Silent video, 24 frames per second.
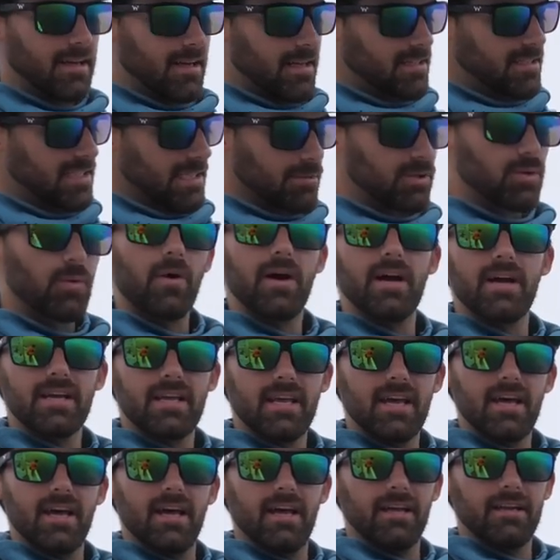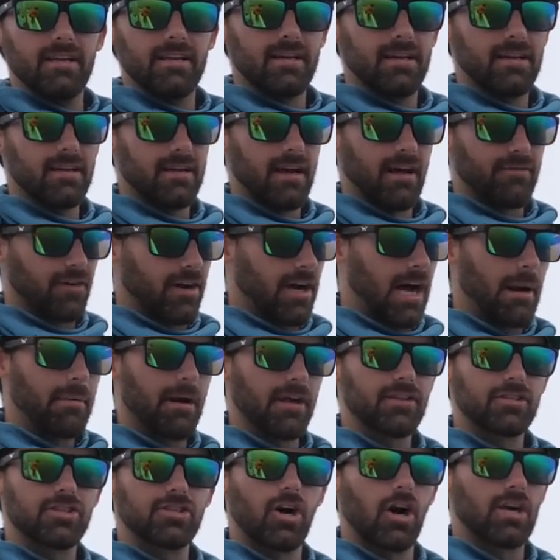slipped away again. I forgot about
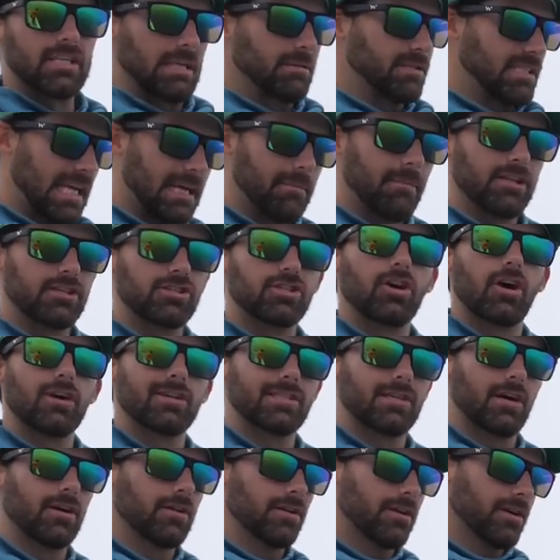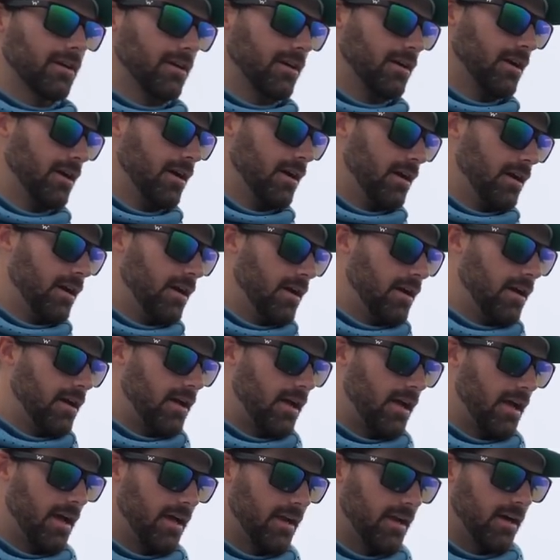the sharks. I was thinking about the sharks earlier
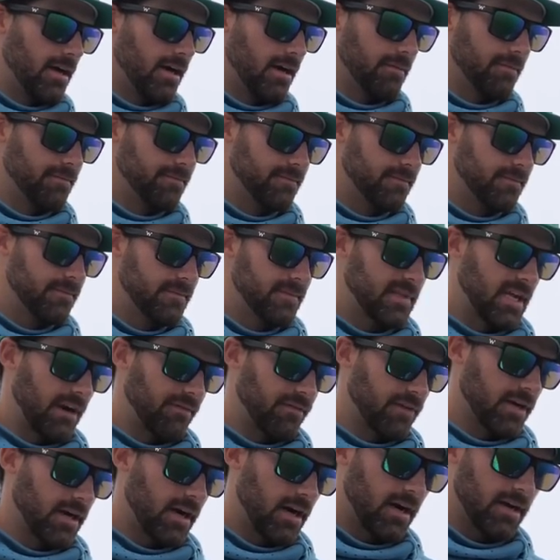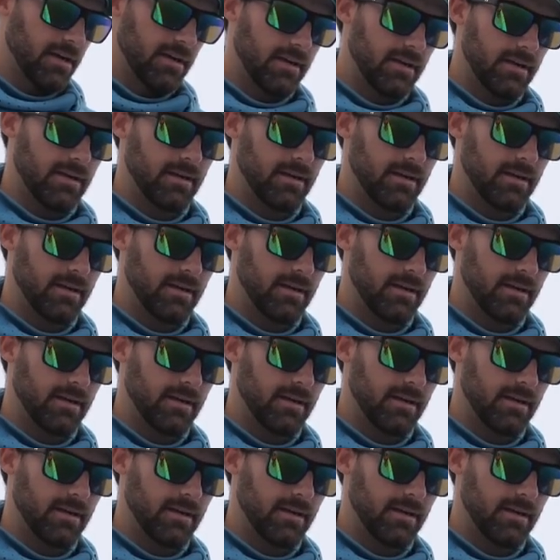and um, then I forgot.